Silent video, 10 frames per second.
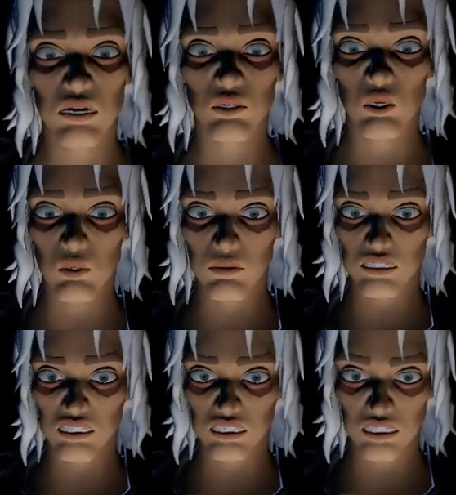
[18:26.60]
I'm sure
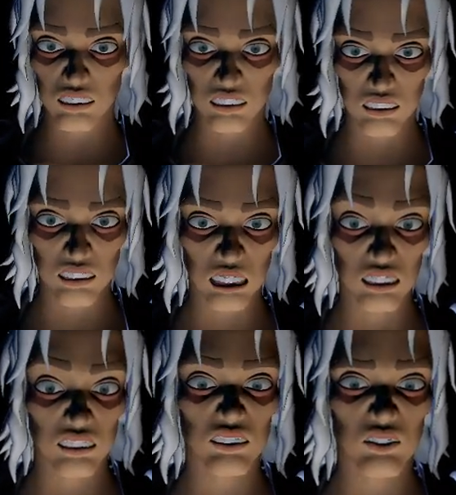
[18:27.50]
it's
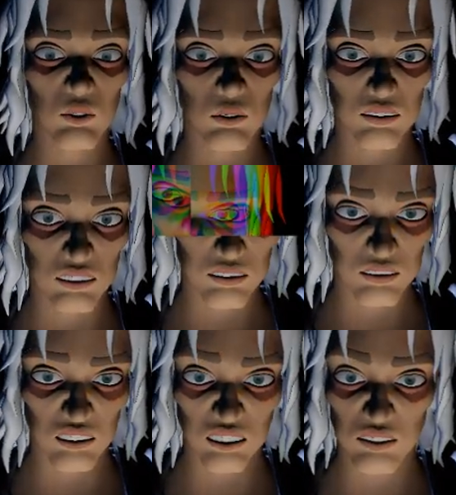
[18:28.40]
nothing sordid. You're
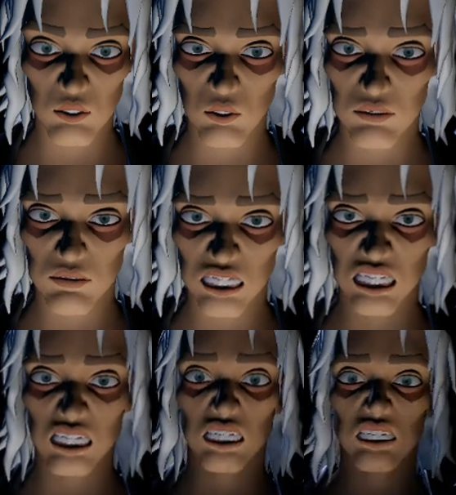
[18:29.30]
just a sort of
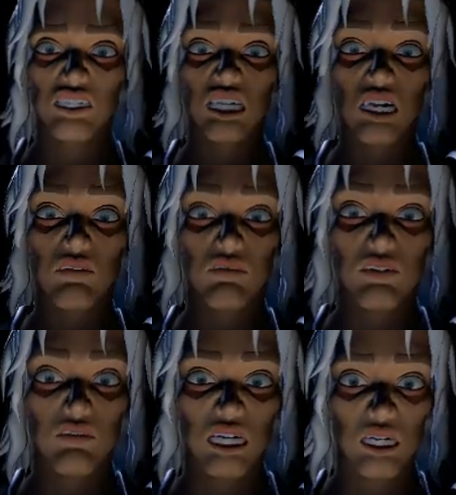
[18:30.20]

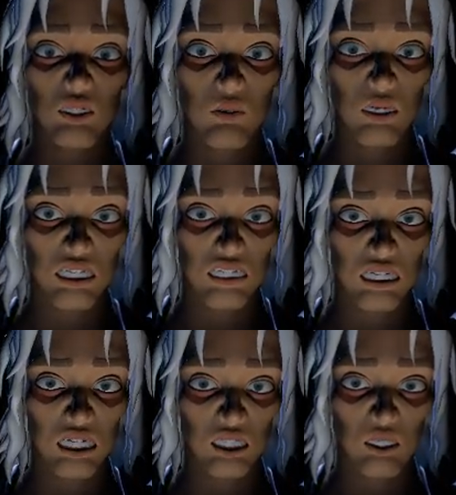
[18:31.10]
self-adventurer,
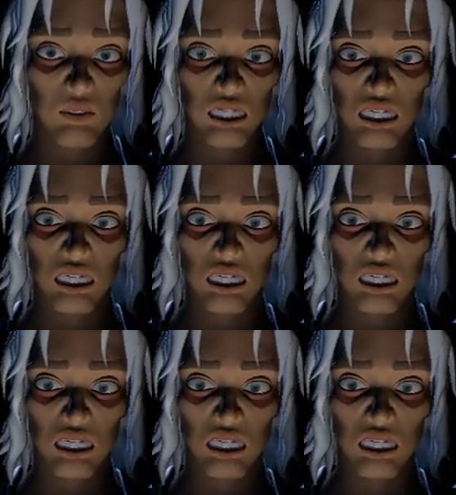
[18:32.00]
aren't you?